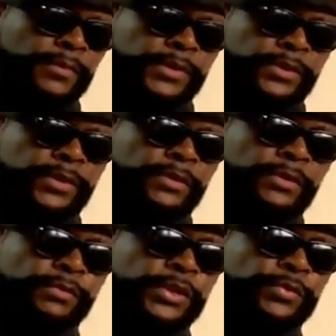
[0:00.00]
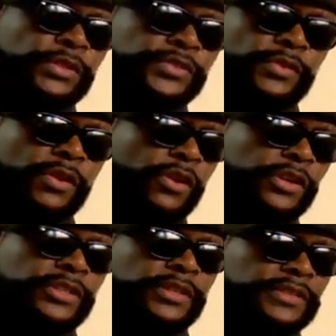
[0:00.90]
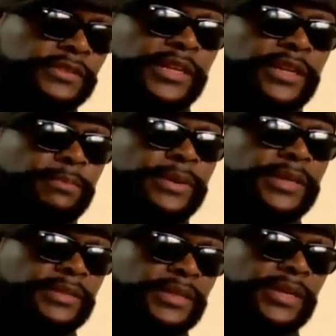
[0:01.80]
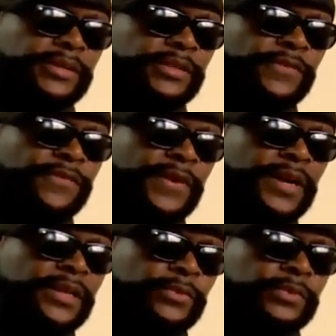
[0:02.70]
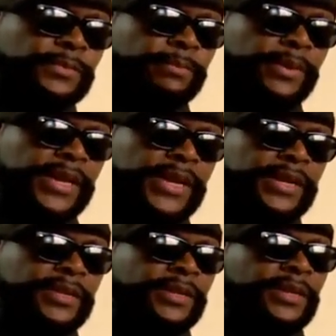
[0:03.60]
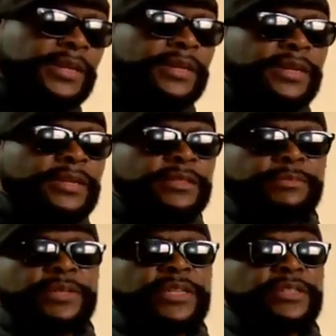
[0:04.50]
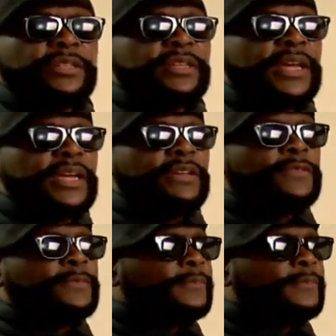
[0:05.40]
You know, what's so hard to understand about that? Your father was begging to be in your life,